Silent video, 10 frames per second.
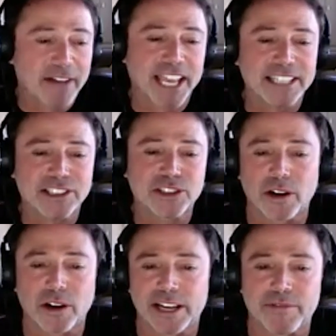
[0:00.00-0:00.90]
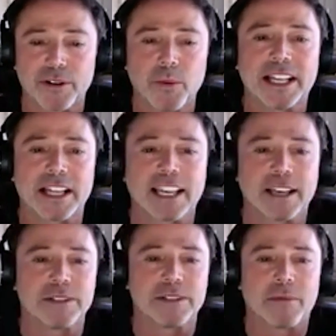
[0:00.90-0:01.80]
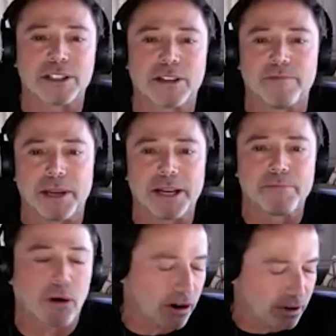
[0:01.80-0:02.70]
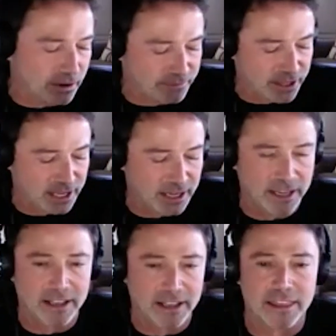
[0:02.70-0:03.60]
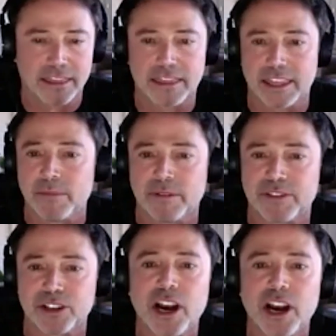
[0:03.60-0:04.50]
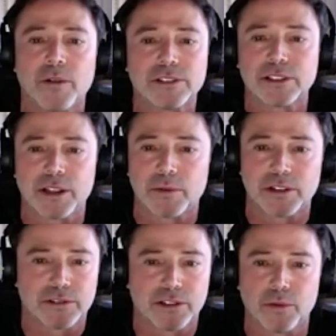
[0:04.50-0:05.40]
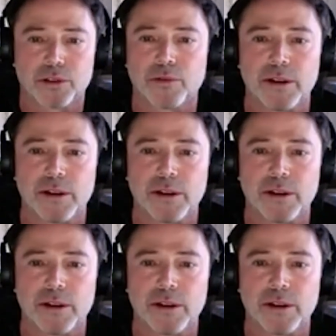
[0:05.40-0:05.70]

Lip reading: guest stars every week. Like that was a big part of the theme of the show. So there were 2 or 3